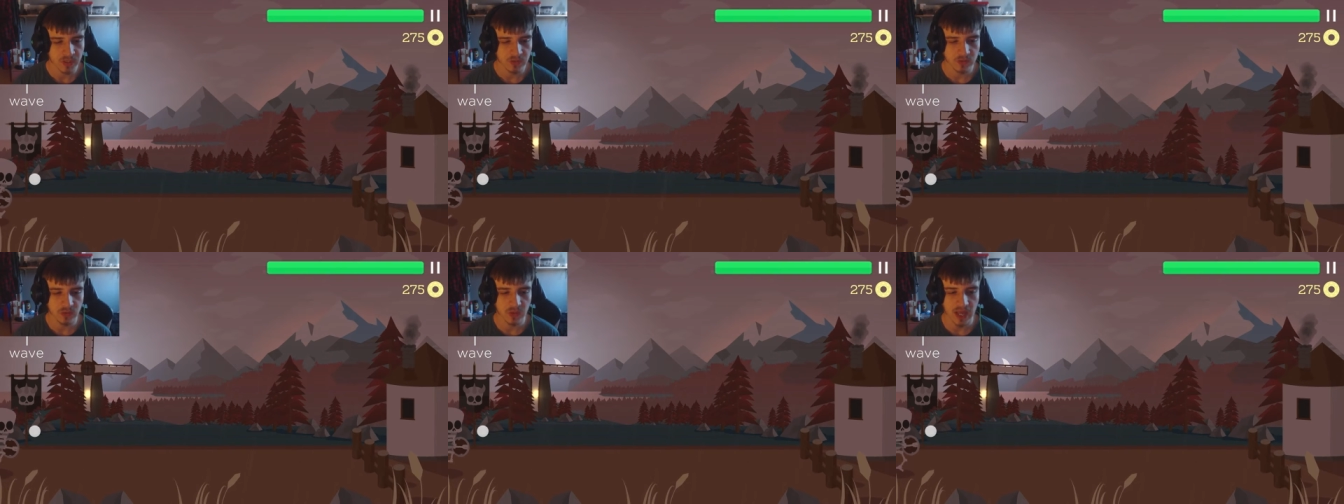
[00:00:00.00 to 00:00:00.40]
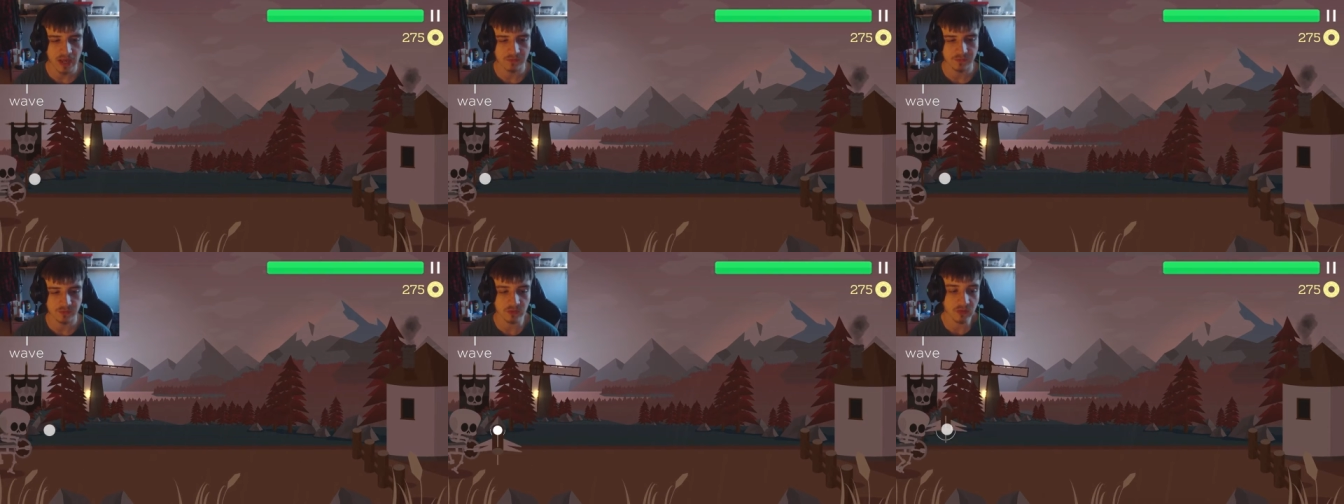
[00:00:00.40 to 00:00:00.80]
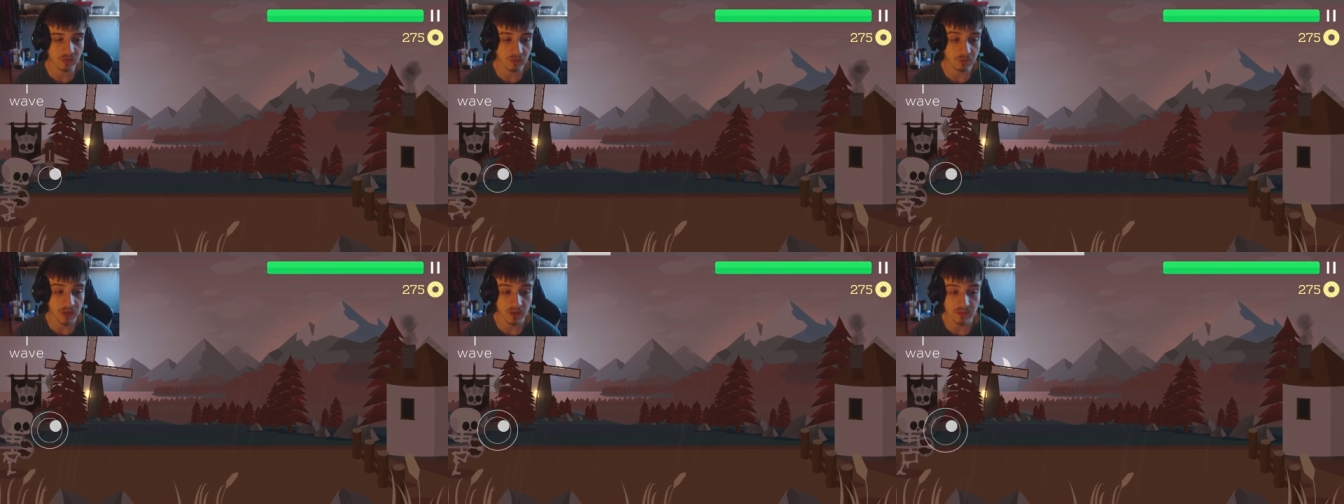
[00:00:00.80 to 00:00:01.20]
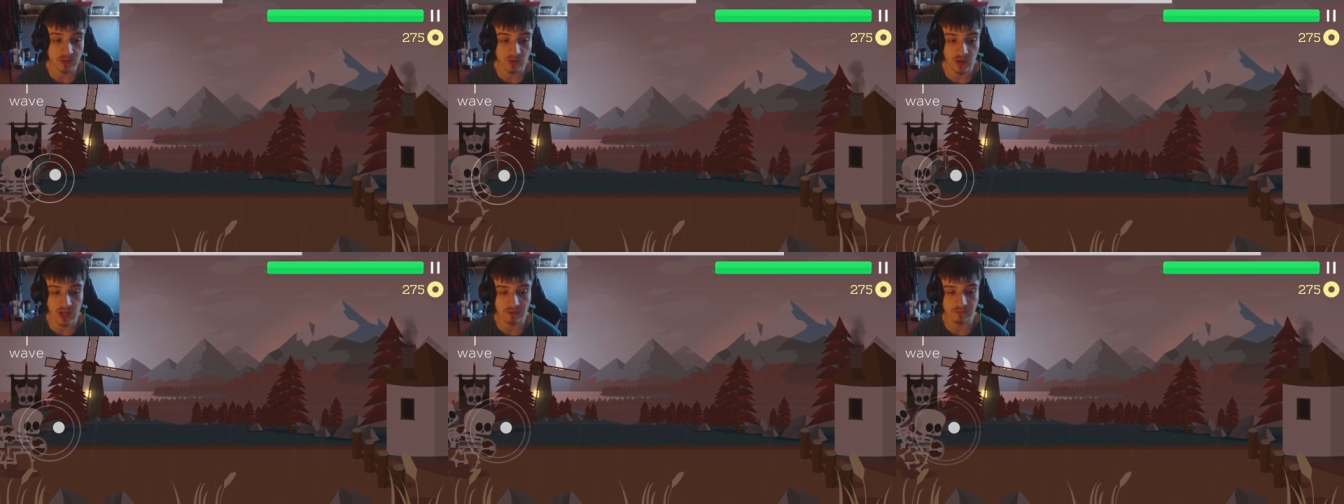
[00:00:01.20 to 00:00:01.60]
you have maybe
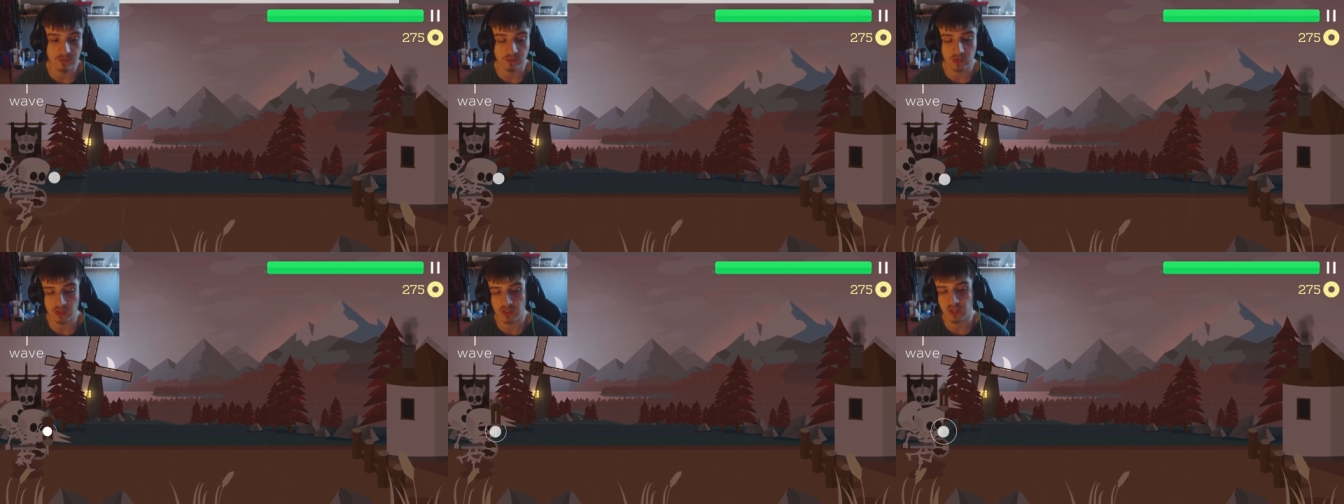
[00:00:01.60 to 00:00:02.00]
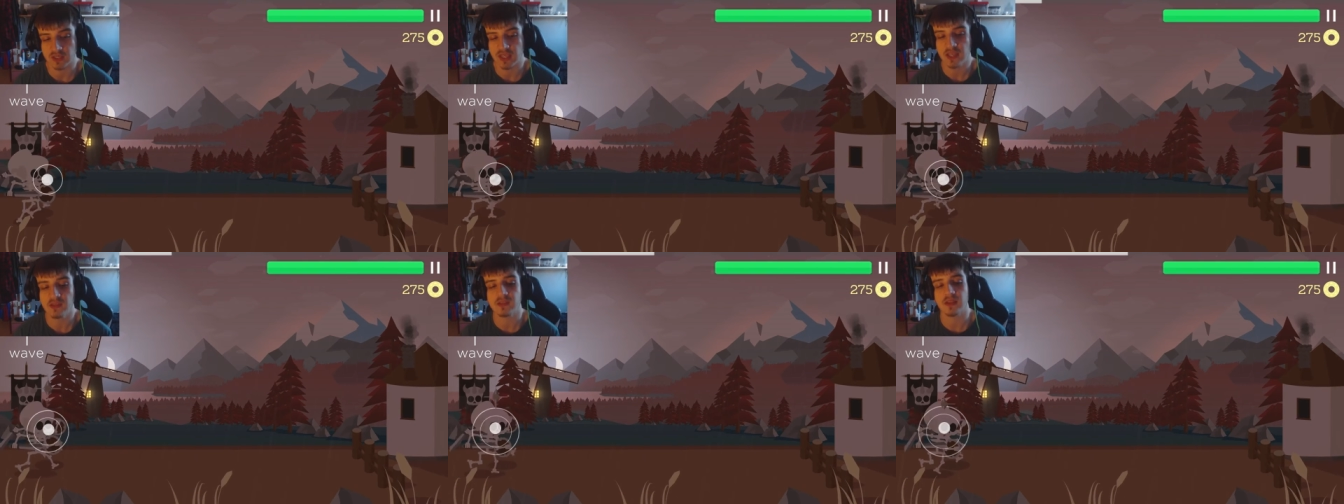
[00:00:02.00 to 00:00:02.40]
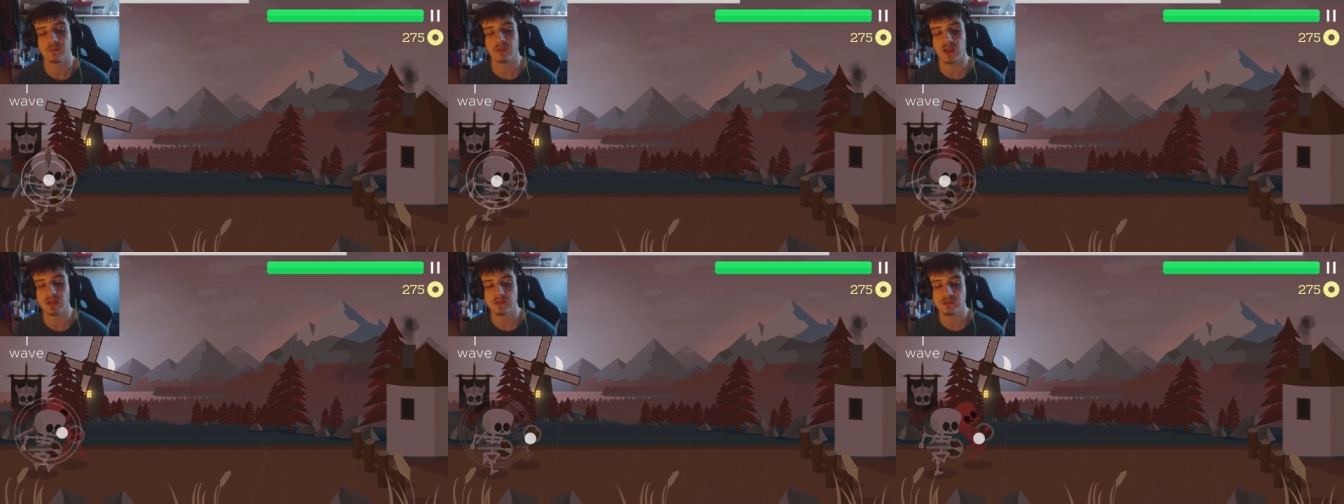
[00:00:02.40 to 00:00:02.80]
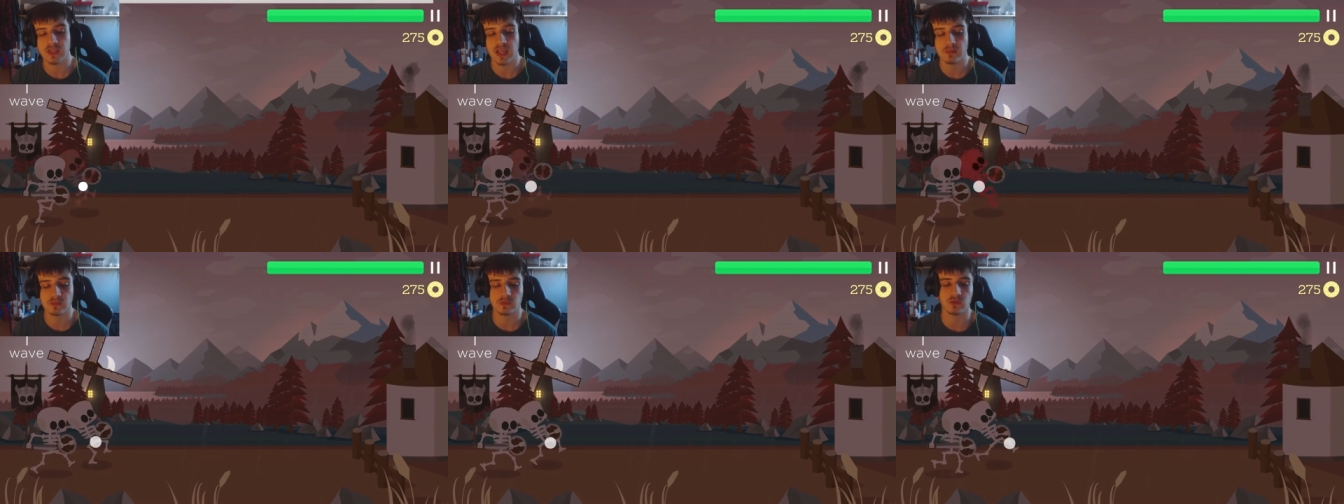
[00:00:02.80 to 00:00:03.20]
you have a, a kid that plays
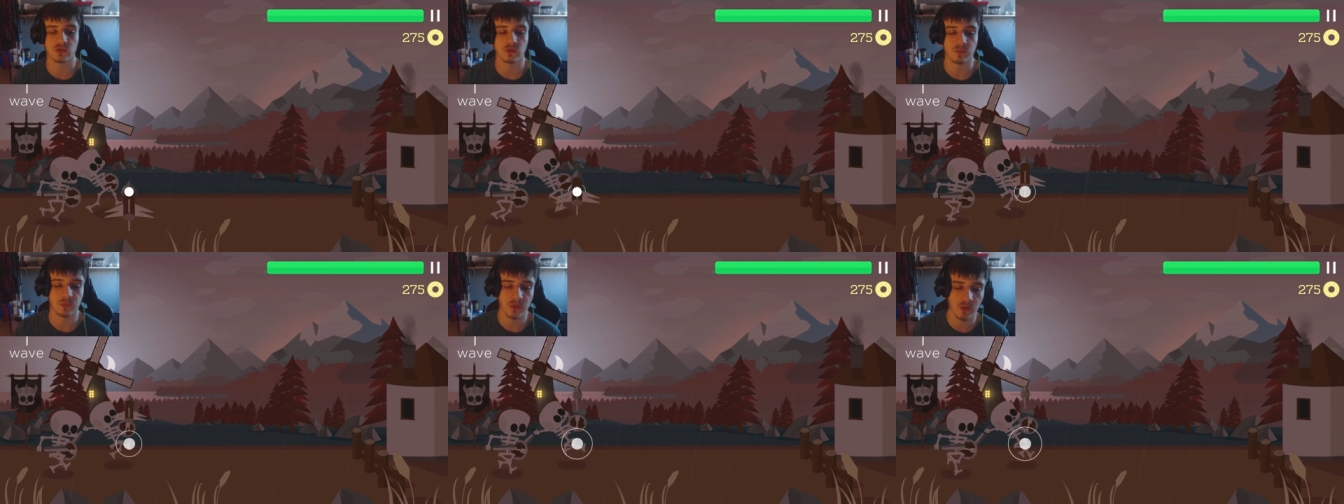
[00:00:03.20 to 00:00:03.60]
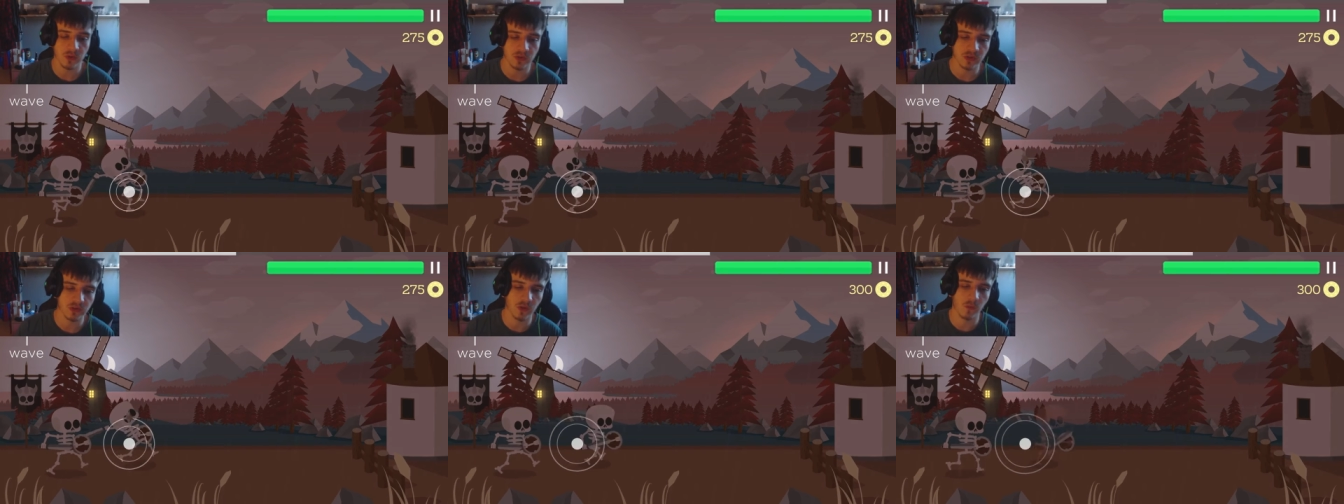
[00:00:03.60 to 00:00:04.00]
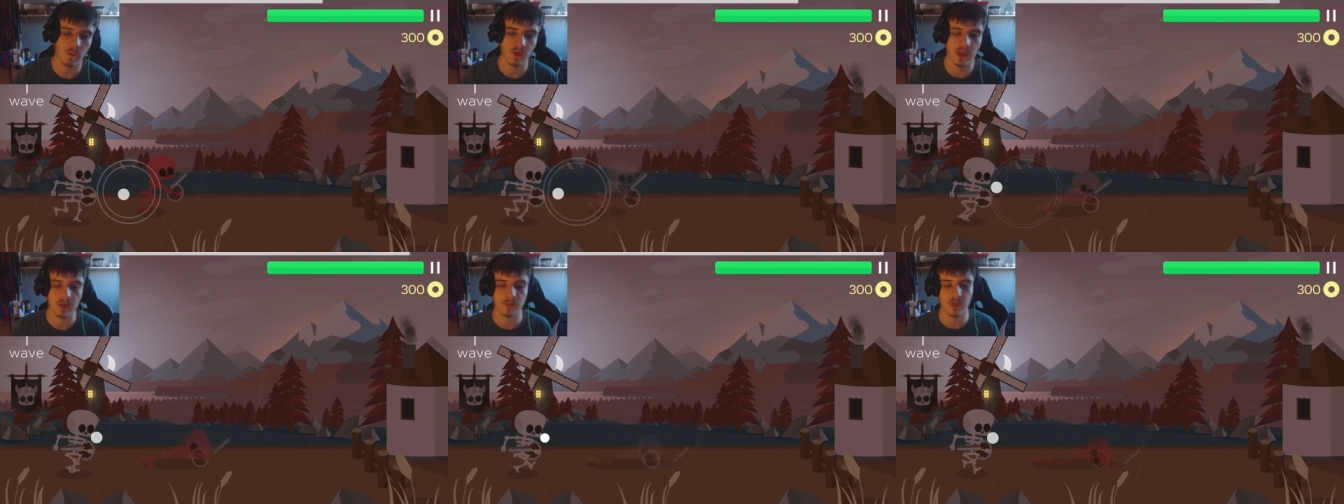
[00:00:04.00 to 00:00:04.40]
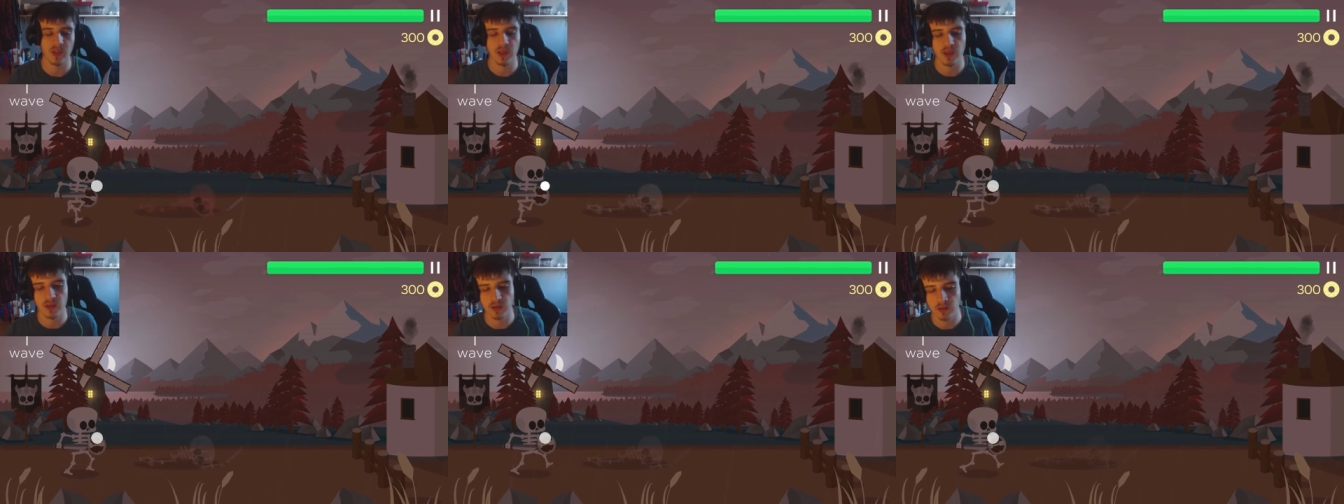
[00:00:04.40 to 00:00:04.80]
games on your computer and you don't want him
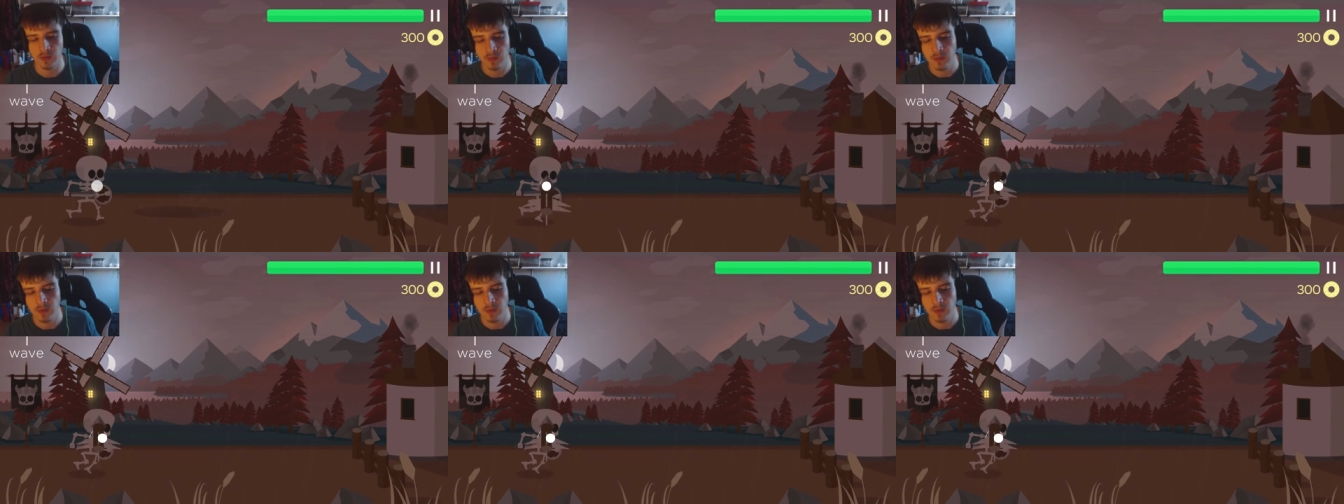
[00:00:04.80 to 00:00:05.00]
playing